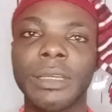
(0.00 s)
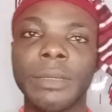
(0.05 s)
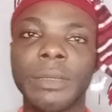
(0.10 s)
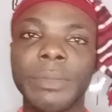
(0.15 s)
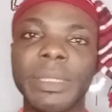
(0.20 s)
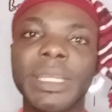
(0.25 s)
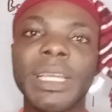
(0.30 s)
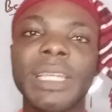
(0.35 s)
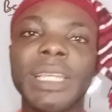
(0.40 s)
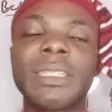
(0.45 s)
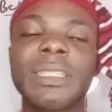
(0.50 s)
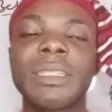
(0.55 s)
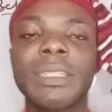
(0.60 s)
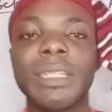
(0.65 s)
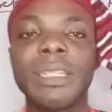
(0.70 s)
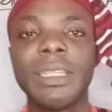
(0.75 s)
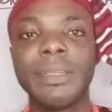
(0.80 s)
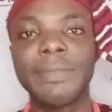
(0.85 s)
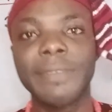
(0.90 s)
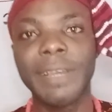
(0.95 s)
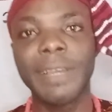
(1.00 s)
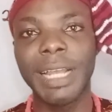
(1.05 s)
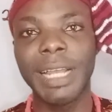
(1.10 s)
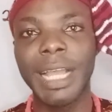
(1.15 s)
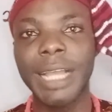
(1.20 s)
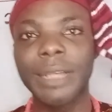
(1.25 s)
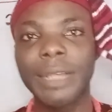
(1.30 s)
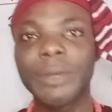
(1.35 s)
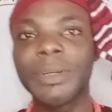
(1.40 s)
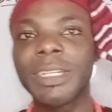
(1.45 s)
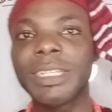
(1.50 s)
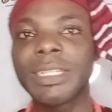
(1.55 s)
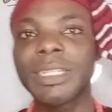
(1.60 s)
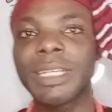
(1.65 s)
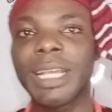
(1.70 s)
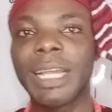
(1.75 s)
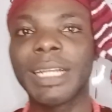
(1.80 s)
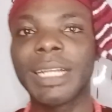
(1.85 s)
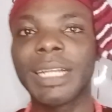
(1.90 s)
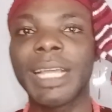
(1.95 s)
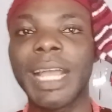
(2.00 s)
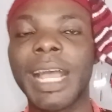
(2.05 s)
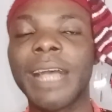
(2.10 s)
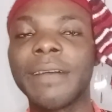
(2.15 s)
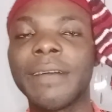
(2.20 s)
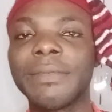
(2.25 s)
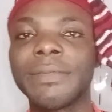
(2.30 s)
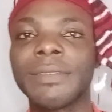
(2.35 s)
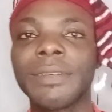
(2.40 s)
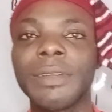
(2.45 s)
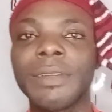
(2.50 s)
Because if a language can have